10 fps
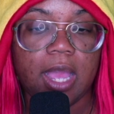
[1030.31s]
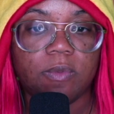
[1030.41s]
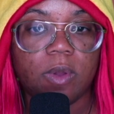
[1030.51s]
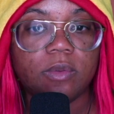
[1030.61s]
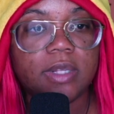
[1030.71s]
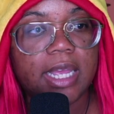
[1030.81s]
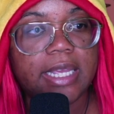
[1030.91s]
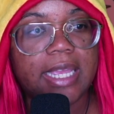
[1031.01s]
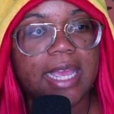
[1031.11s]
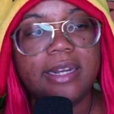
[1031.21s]
I won't
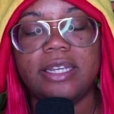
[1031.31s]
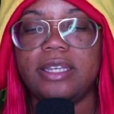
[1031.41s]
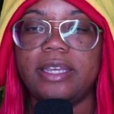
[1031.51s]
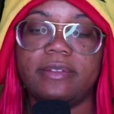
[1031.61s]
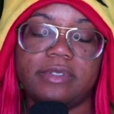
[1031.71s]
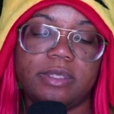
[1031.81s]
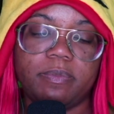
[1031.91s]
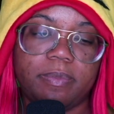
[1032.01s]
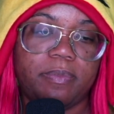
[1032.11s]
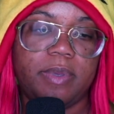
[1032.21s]
like, and
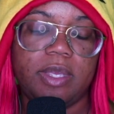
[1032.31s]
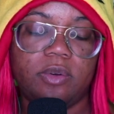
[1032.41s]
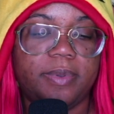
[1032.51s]
it'll